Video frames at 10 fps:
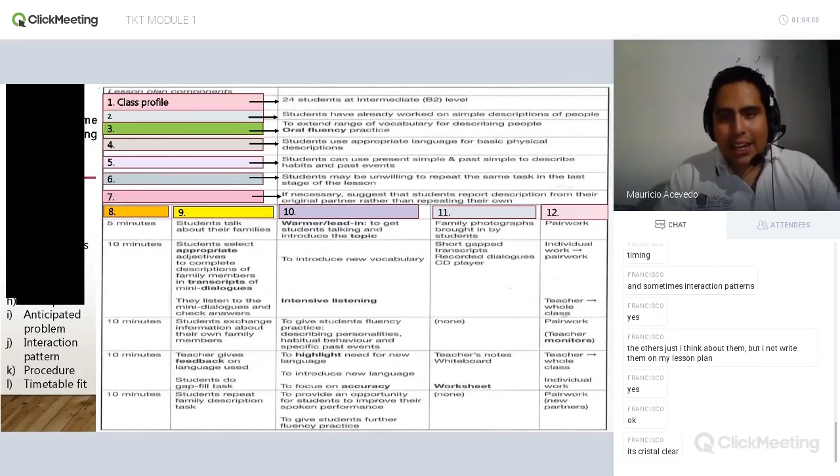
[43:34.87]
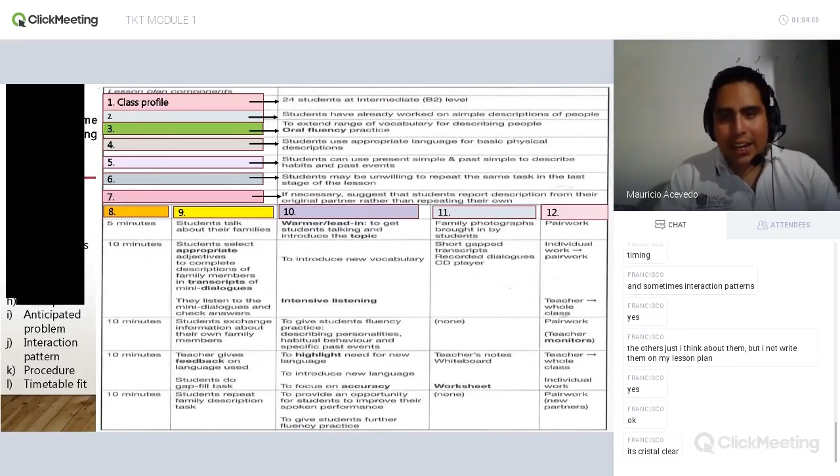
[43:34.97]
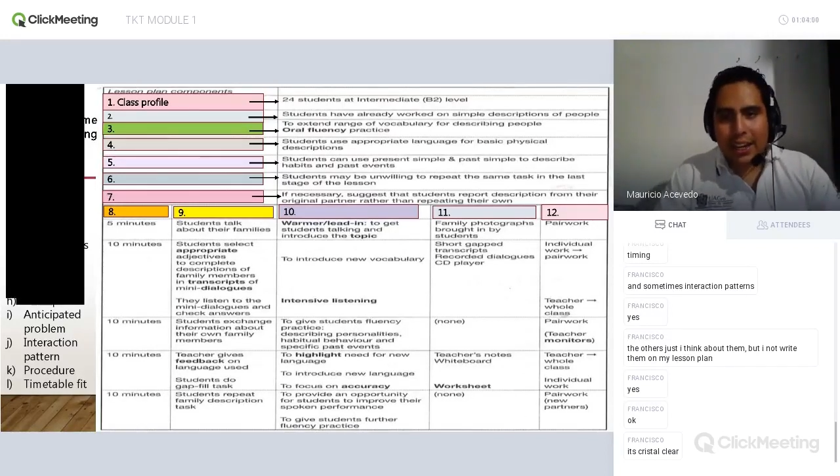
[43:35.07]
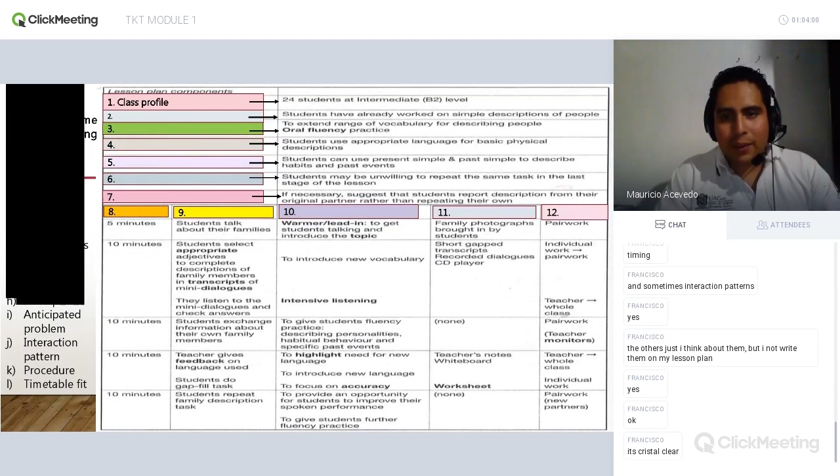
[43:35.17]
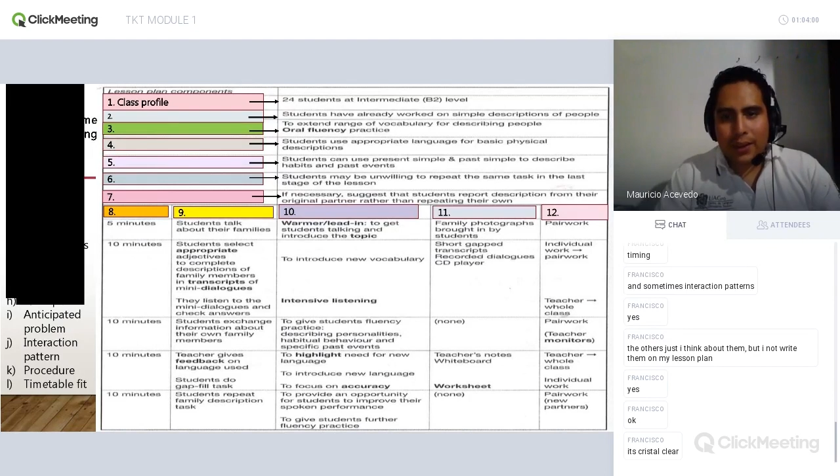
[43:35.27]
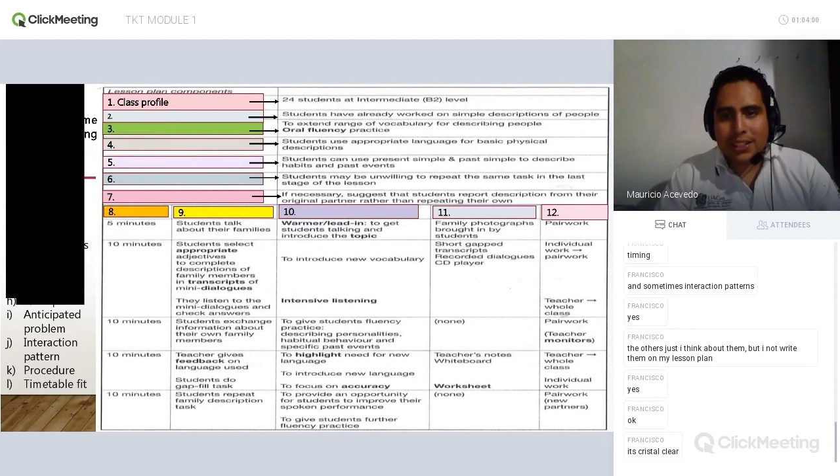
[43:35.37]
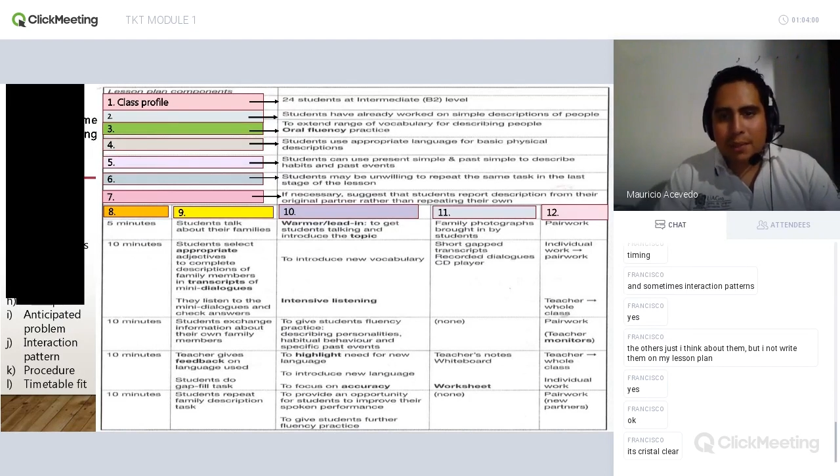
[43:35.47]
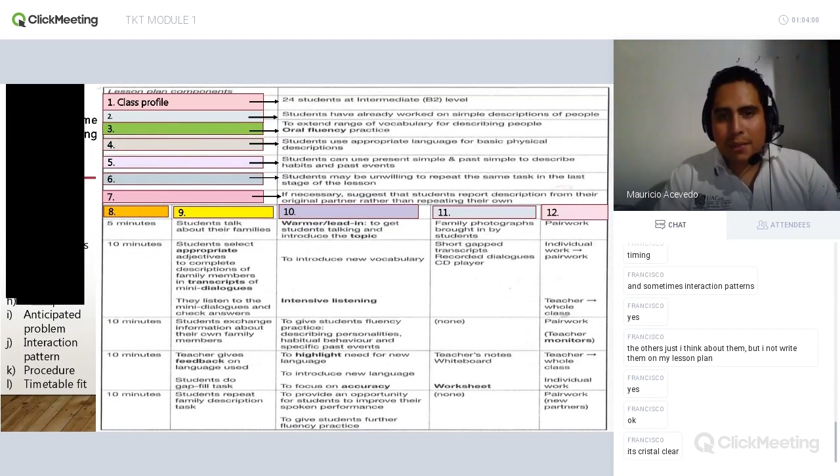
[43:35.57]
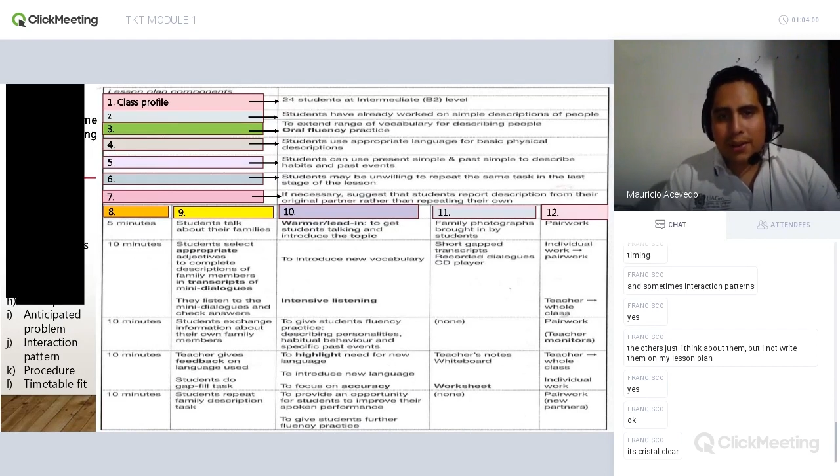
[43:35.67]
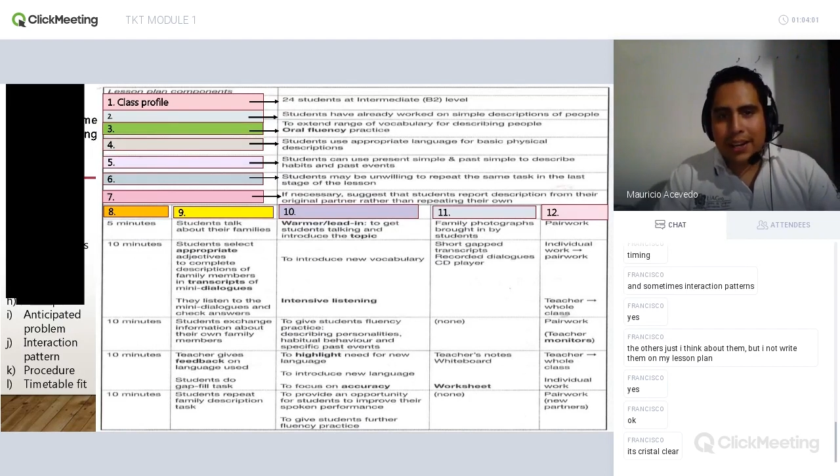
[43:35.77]
It was
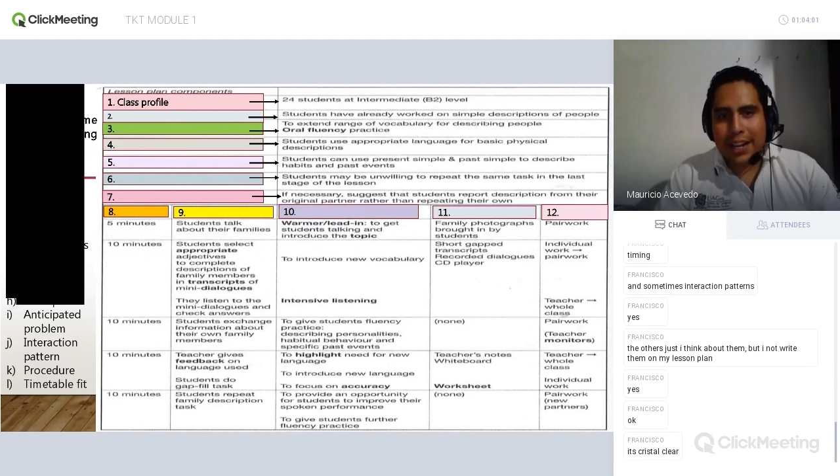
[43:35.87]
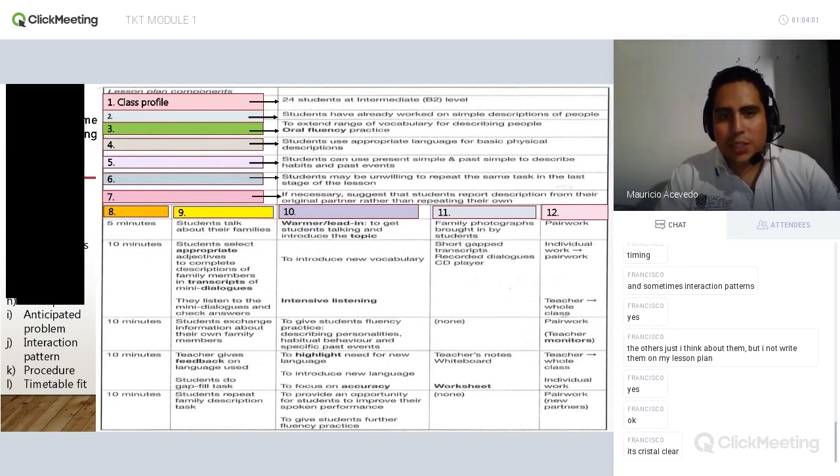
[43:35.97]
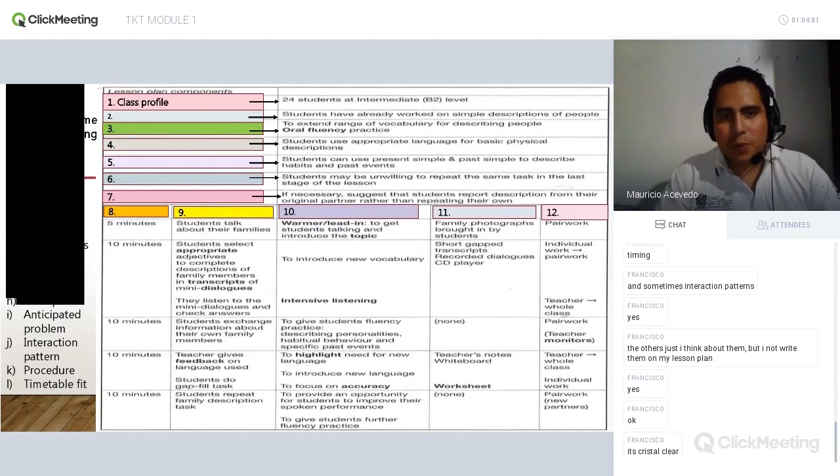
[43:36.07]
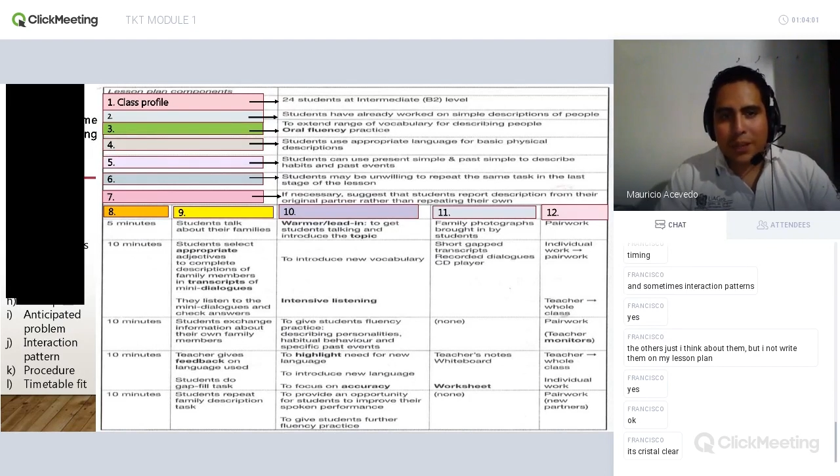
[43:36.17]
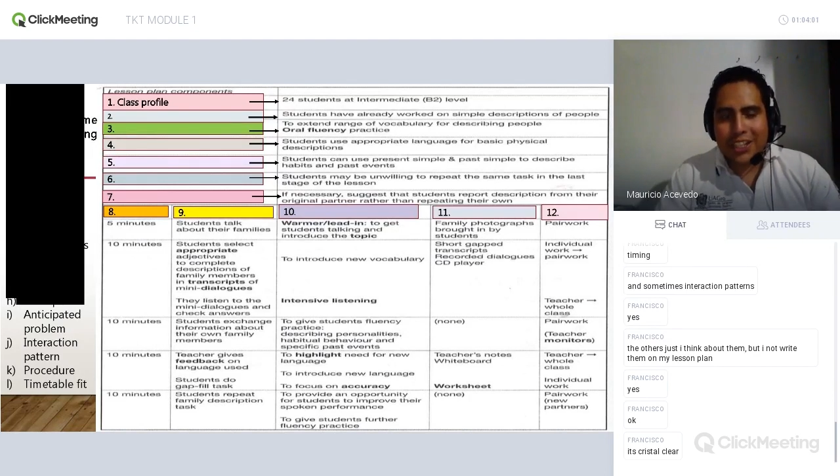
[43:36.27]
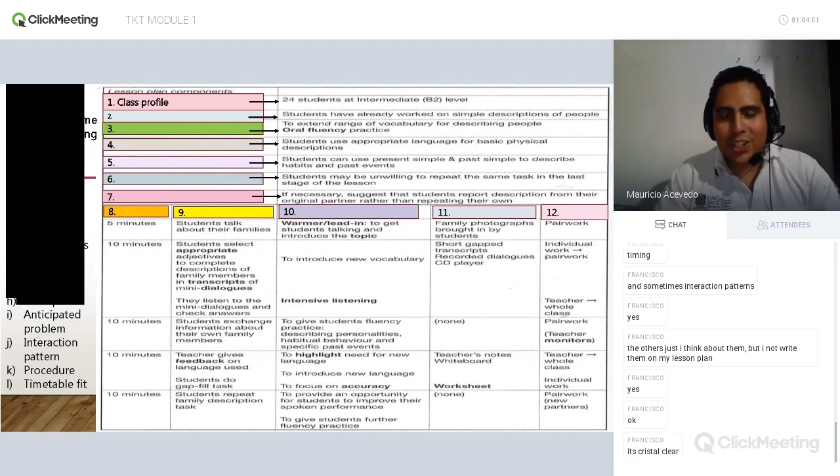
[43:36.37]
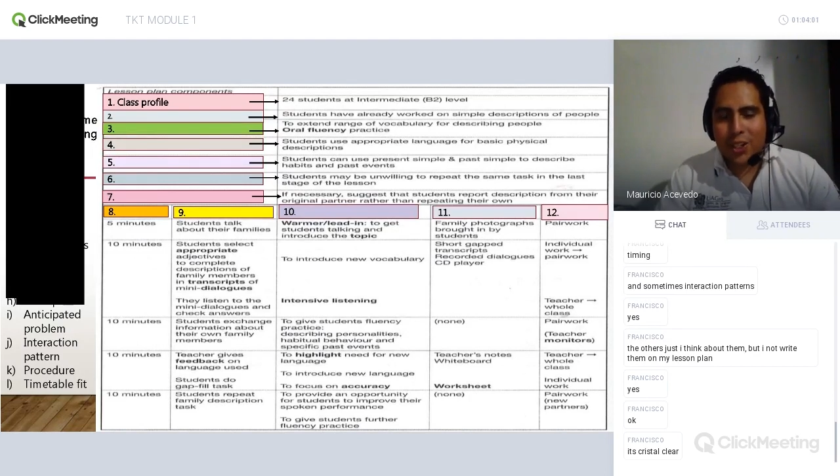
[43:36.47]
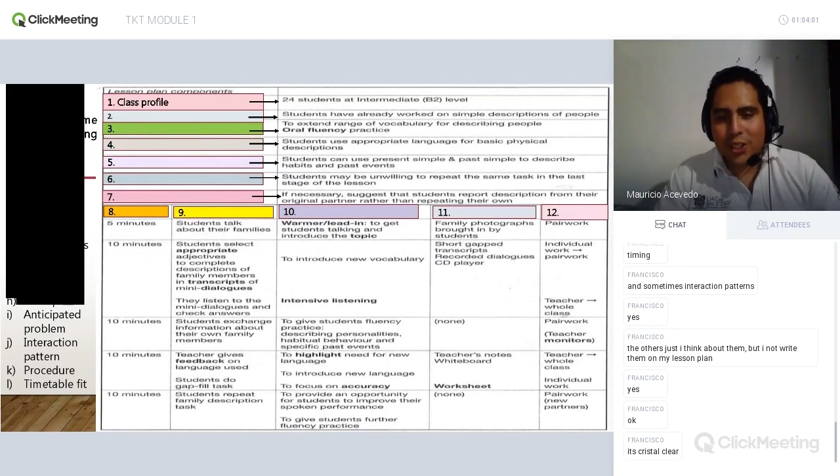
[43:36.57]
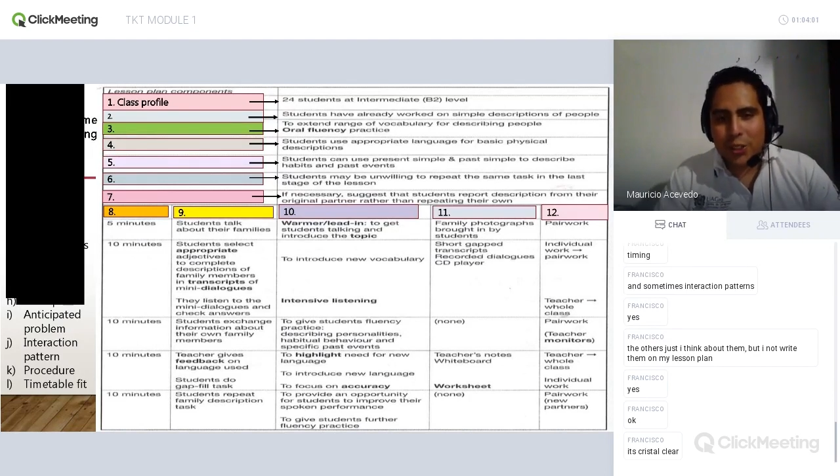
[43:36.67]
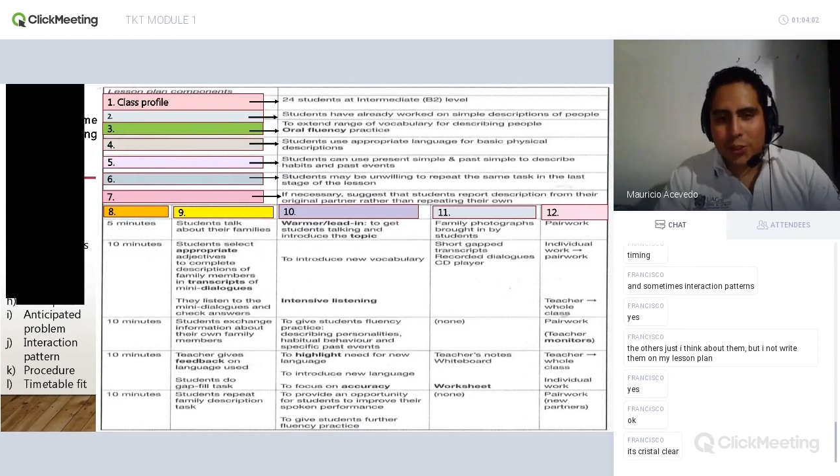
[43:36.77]
a very nice pleasure